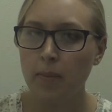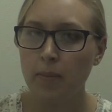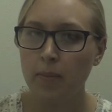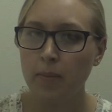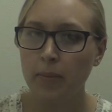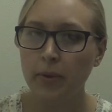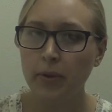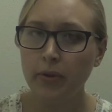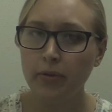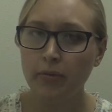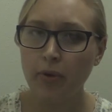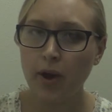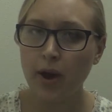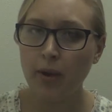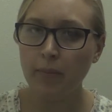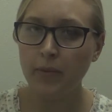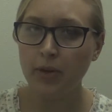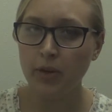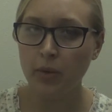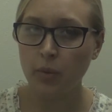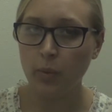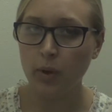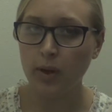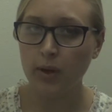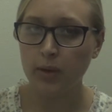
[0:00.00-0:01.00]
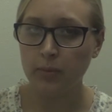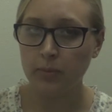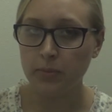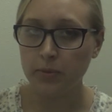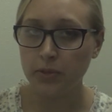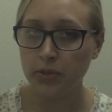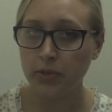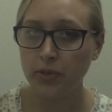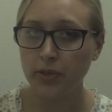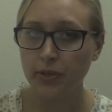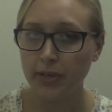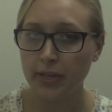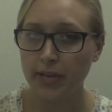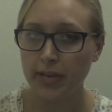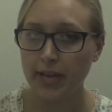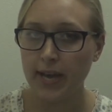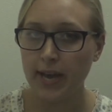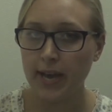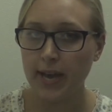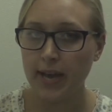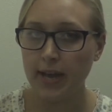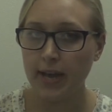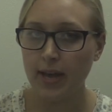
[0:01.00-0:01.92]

Mitt Romney won in Missouri,